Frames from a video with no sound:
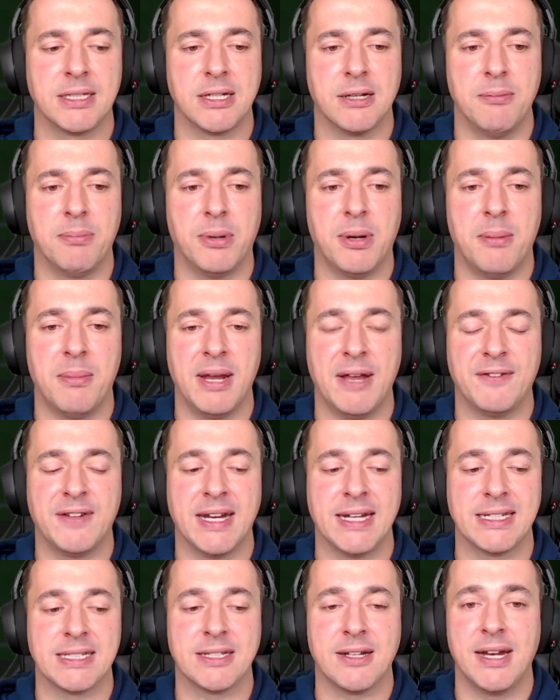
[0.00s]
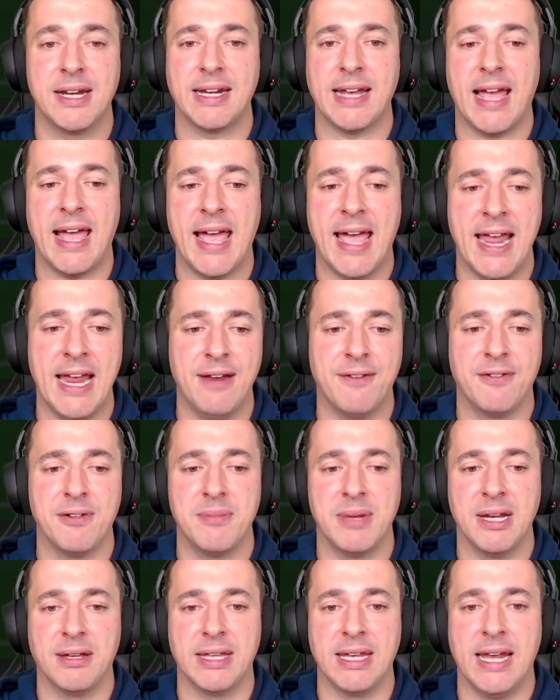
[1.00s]
So bottom left-hand side, A for
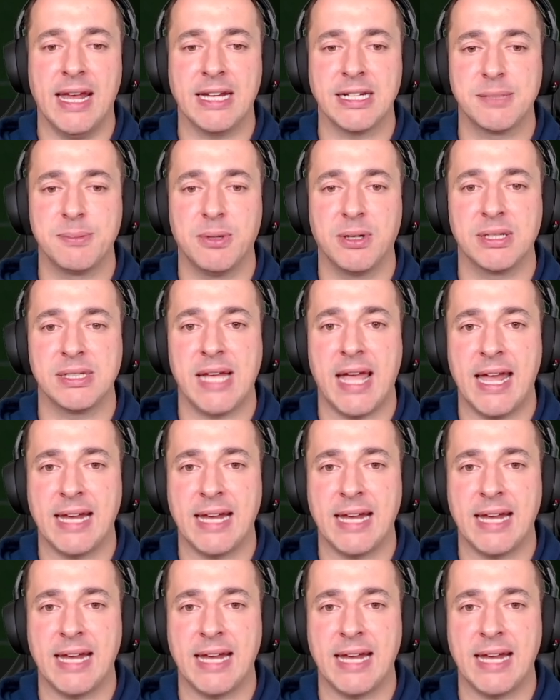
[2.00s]
me on the Xbox,